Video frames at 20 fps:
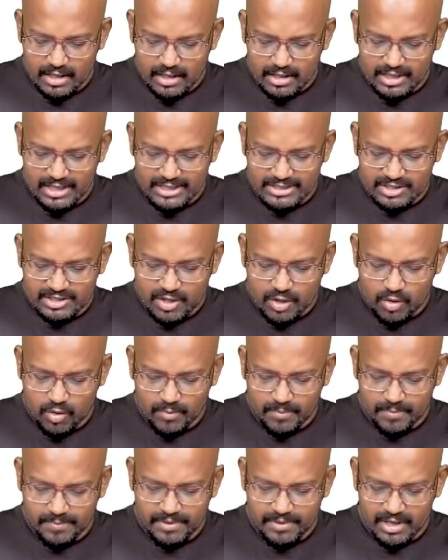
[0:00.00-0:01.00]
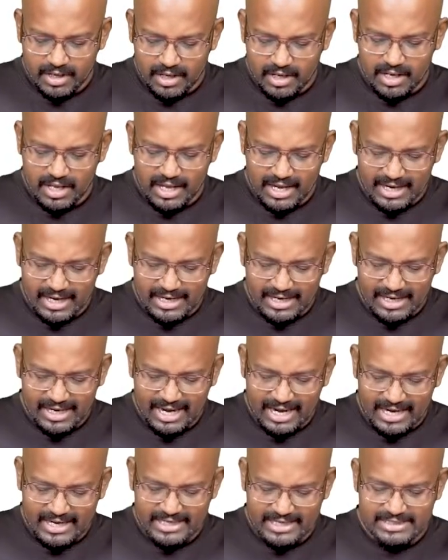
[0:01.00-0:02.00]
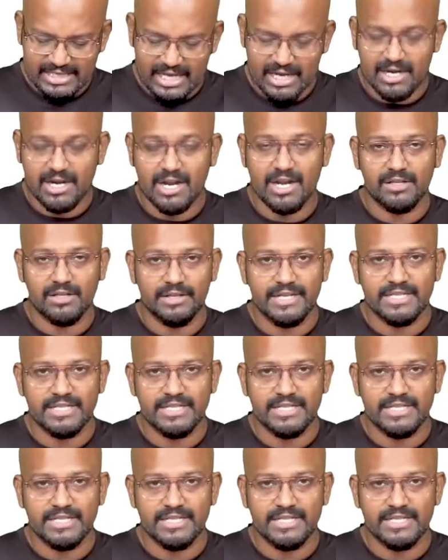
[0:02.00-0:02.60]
Lisinopril and candesartan.